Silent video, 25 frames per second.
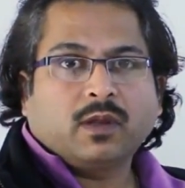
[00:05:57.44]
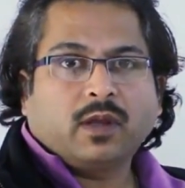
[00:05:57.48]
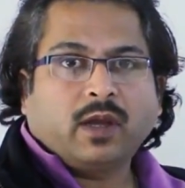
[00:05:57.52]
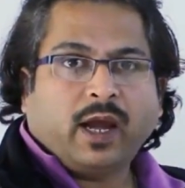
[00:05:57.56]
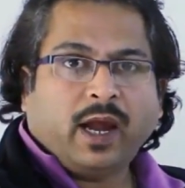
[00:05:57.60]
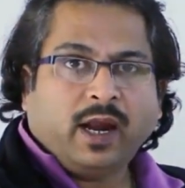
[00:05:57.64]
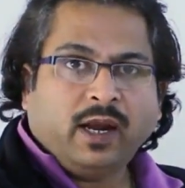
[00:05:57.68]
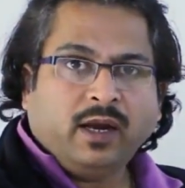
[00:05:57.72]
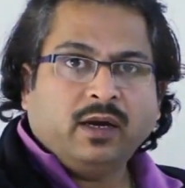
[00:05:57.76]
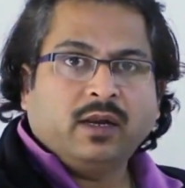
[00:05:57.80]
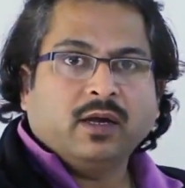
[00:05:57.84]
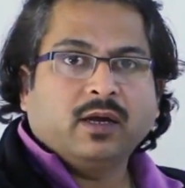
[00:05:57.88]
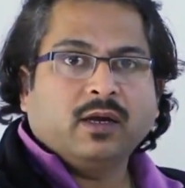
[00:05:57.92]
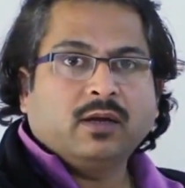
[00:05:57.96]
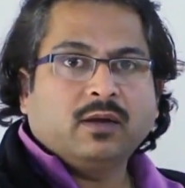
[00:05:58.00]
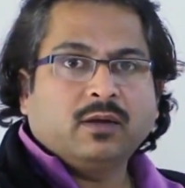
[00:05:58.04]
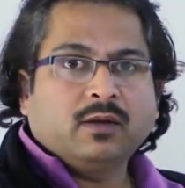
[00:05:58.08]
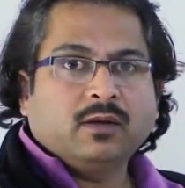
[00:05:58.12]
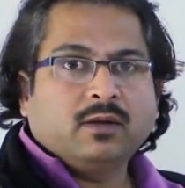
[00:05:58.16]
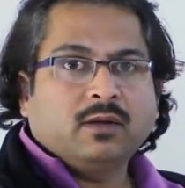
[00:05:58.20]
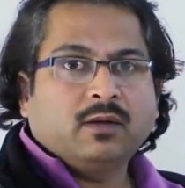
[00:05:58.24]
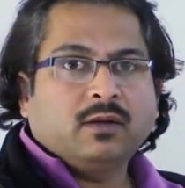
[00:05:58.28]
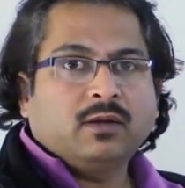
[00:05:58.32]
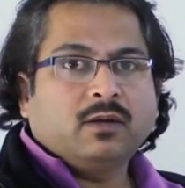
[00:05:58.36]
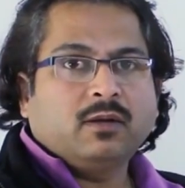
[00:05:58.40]

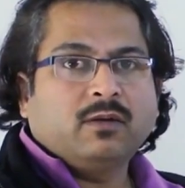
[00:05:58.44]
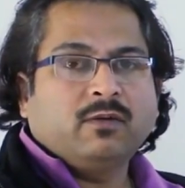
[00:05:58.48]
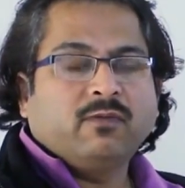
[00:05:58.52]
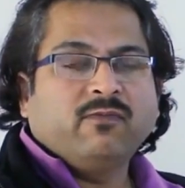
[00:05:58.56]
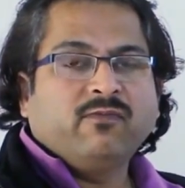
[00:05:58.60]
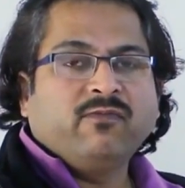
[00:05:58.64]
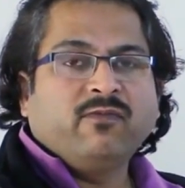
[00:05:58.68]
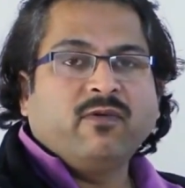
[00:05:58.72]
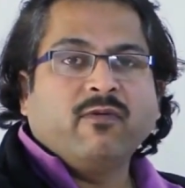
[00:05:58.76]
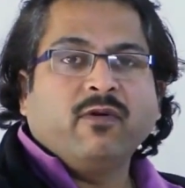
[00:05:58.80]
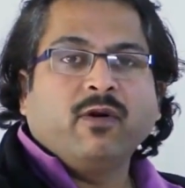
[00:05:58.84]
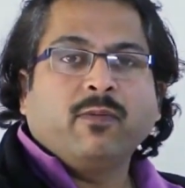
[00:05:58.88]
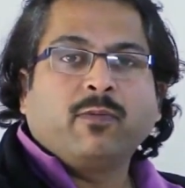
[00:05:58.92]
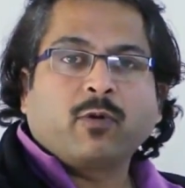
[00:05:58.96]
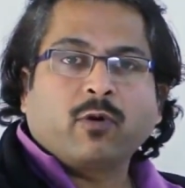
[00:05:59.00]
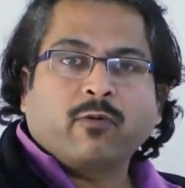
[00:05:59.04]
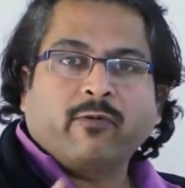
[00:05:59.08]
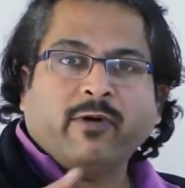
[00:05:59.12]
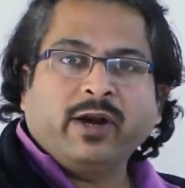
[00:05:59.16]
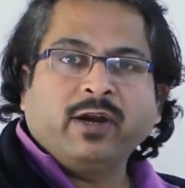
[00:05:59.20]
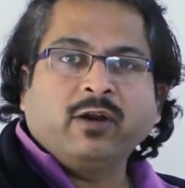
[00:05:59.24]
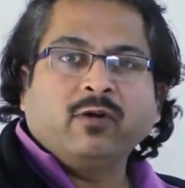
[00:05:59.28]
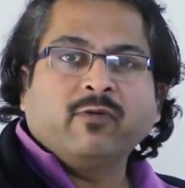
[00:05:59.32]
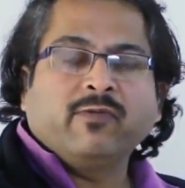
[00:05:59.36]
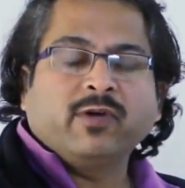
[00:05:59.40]
And we will
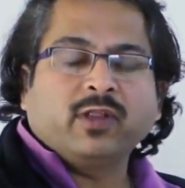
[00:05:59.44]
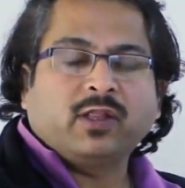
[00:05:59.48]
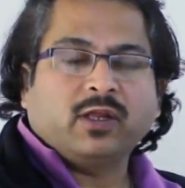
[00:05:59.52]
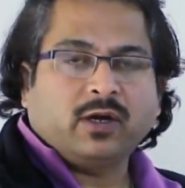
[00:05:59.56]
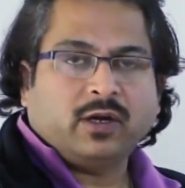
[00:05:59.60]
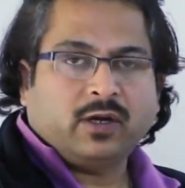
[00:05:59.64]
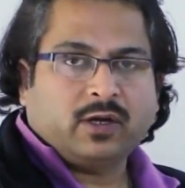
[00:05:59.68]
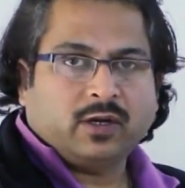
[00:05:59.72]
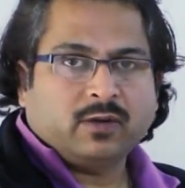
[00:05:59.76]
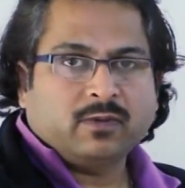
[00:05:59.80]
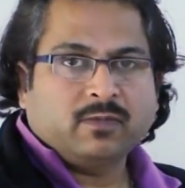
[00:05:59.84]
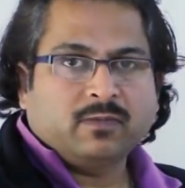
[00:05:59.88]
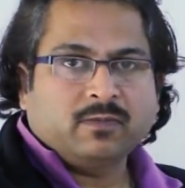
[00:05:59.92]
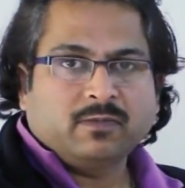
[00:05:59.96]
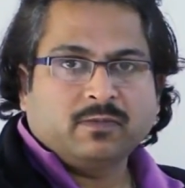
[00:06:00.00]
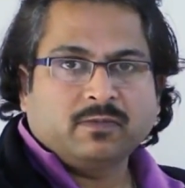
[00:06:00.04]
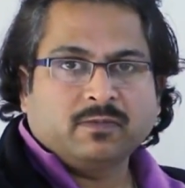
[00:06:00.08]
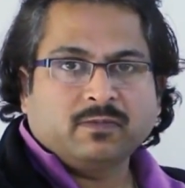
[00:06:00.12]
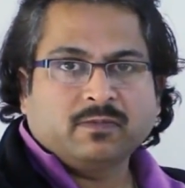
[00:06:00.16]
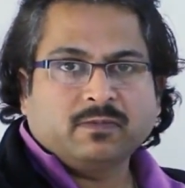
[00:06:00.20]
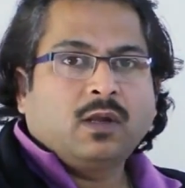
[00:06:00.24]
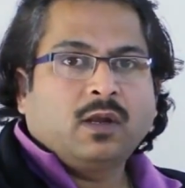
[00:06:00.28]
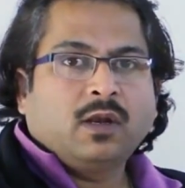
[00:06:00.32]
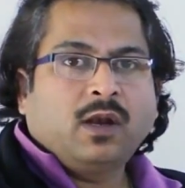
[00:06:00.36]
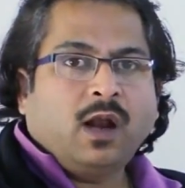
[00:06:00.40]
provide you with it.
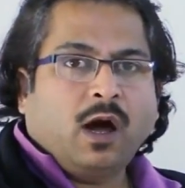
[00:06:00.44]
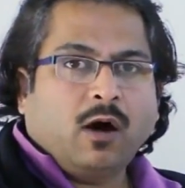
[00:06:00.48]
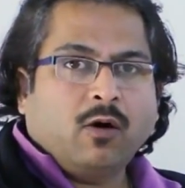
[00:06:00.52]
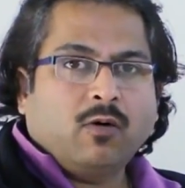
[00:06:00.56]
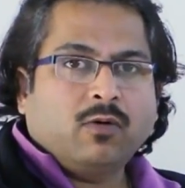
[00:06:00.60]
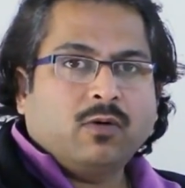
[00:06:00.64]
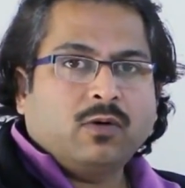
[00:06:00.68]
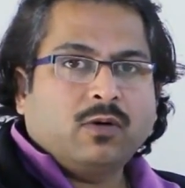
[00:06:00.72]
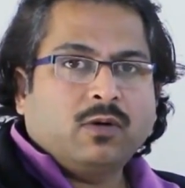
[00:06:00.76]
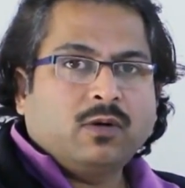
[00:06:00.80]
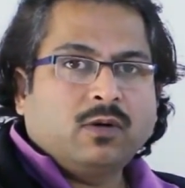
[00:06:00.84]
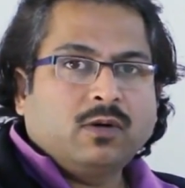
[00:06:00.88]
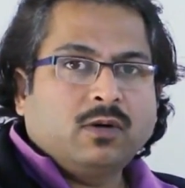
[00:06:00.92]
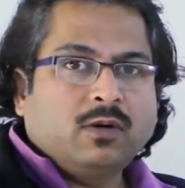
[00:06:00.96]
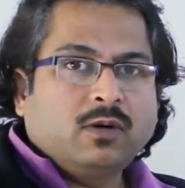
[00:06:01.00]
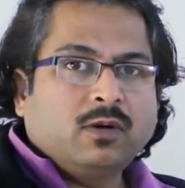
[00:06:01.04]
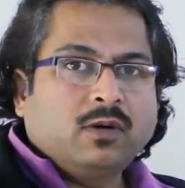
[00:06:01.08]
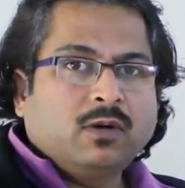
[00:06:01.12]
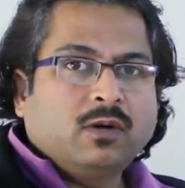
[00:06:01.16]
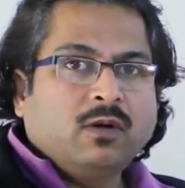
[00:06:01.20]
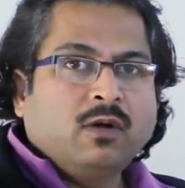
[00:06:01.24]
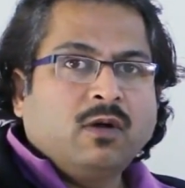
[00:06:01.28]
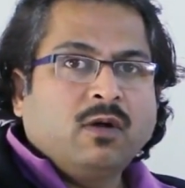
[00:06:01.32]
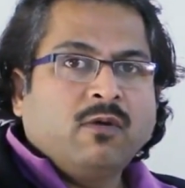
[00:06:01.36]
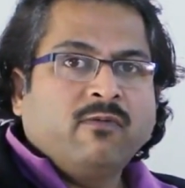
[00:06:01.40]
Now,
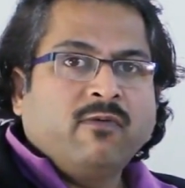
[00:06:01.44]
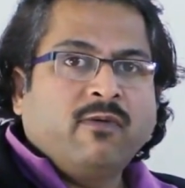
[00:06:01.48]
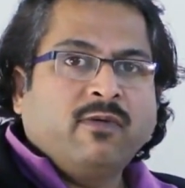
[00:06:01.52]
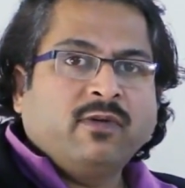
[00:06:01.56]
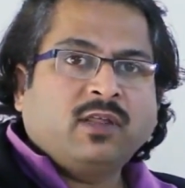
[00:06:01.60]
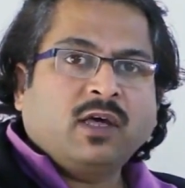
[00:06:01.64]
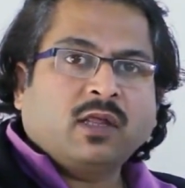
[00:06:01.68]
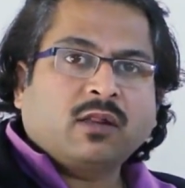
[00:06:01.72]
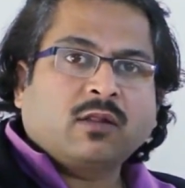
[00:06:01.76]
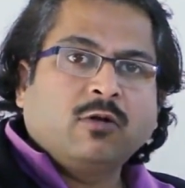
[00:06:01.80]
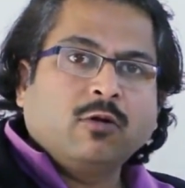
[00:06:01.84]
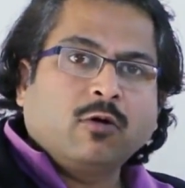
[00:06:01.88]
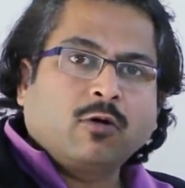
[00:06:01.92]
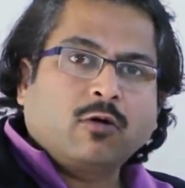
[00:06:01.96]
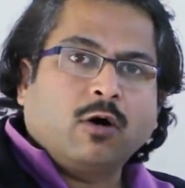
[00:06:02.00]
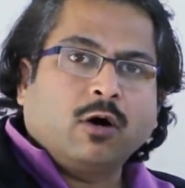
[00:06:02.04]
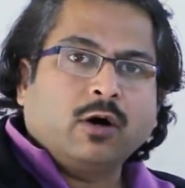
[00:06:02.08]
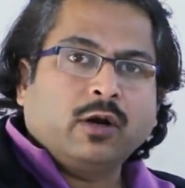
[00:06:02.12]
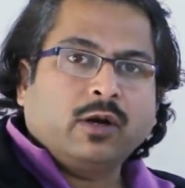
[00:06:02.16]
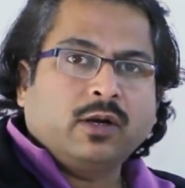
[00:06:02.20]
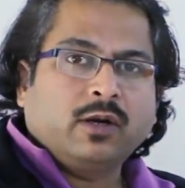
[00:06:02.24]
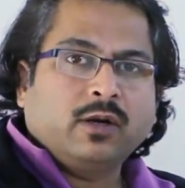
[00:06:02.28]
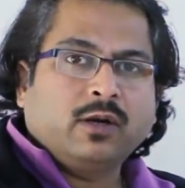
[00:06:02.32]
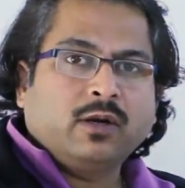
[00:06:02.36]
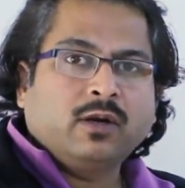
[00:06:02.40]
we will just look
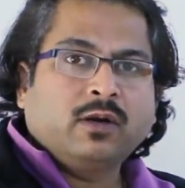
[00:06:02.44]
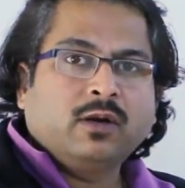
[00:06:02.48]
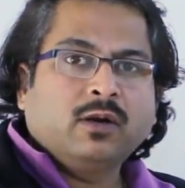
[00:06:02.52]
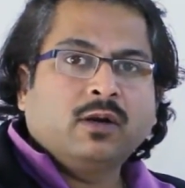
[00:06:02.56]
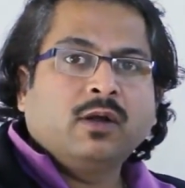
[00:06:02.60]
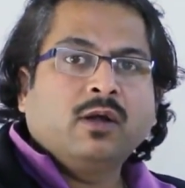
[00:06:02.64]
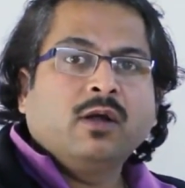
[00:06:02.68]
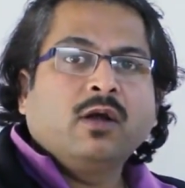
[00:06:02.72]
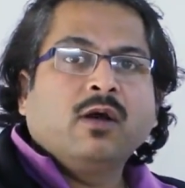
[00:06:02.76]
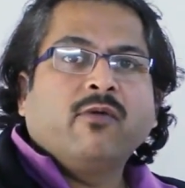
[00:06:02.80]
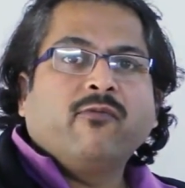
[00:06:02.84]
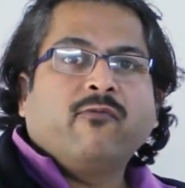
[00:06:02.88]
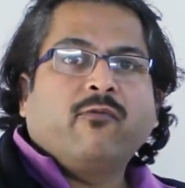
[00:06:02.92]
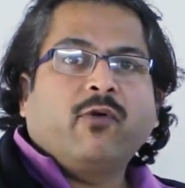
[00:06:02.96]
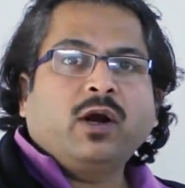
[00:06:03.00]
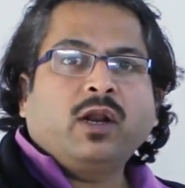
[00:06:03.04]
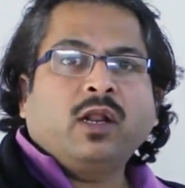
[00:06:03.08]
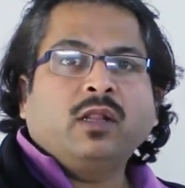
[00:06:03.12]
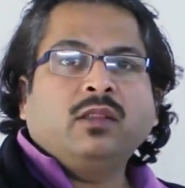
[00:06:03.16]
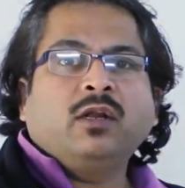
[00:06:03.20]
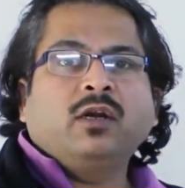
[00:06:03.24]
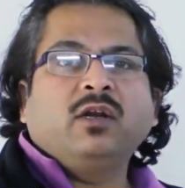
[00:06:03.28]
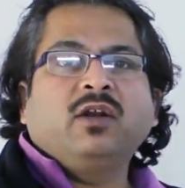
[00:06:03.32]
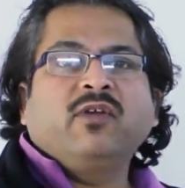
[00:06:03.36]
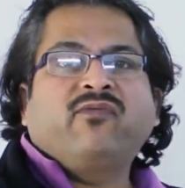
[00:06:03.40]
on what
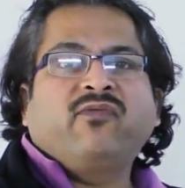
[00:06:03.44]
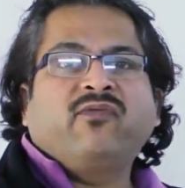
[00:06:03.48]
are the